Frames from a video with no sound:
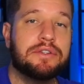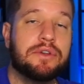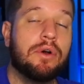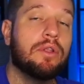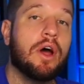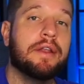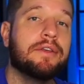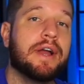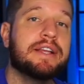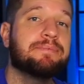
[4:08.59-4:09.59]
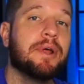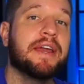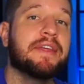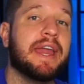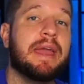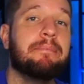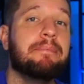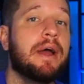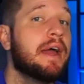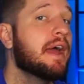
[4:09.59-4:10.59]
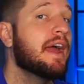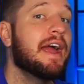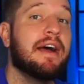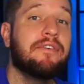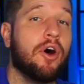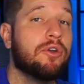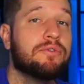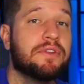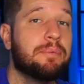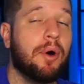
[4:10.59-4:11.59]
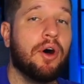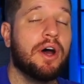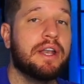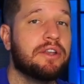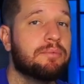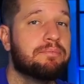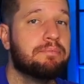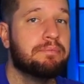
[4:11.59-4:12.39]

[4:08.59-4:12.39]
So a lot of you guys playing the game have auto flip on, and